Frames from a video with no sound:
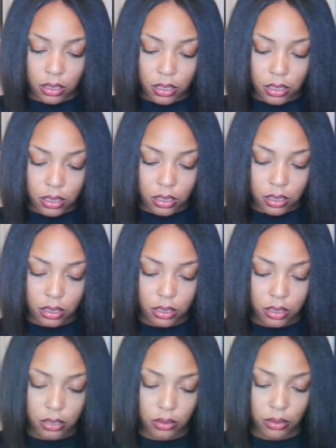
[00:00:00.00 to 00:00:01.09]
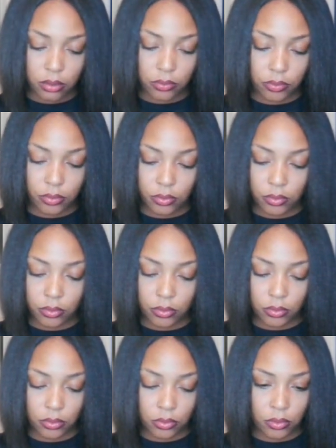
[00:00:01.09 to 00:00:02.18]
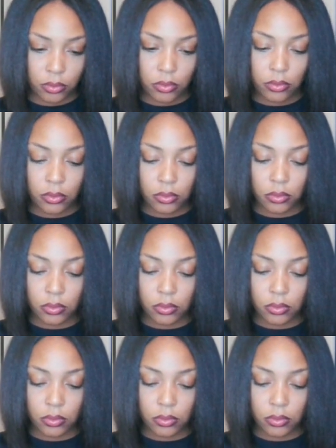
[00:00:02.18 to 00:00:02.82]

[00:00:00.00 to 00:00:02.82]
Nobody speaks.